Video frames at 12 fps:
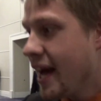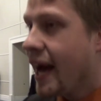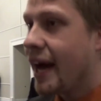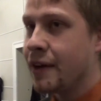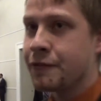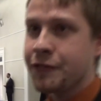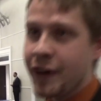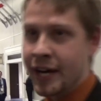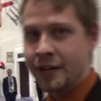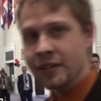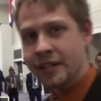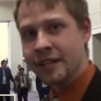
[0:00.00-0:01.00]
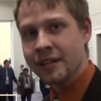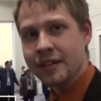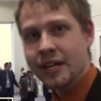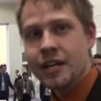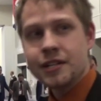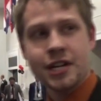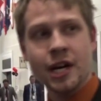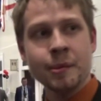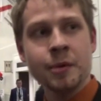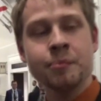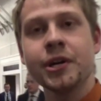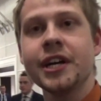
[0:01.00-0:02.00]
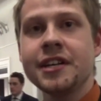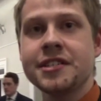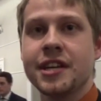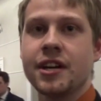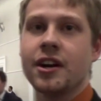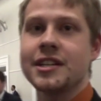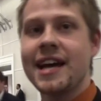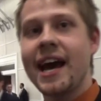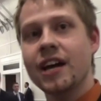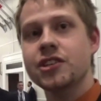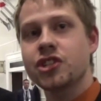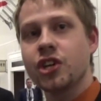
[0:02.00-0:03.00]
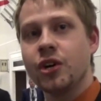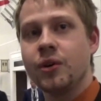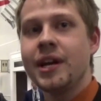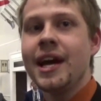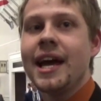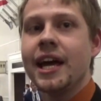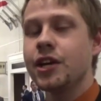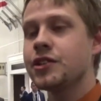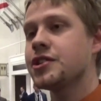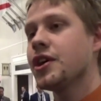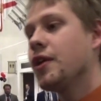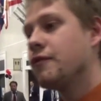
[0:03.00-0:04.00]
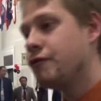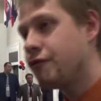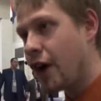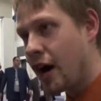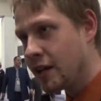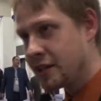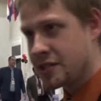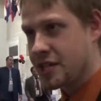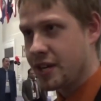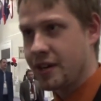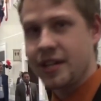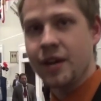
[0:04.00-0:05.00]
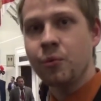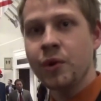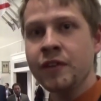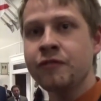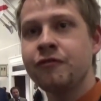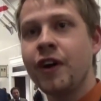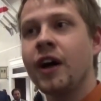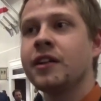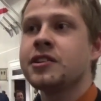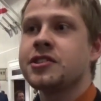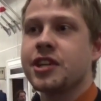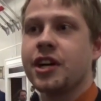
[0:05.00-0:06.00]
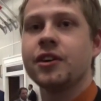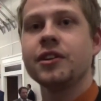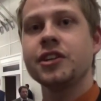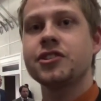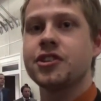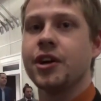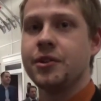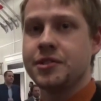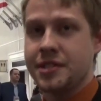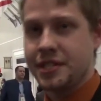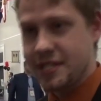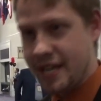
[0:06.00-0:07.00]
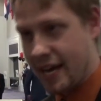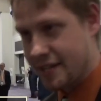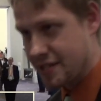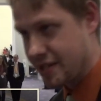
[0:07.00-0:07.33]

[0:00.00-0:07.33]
And finally, Chairman Brady said our tax code is voluntary, that we voluntarily chose this tax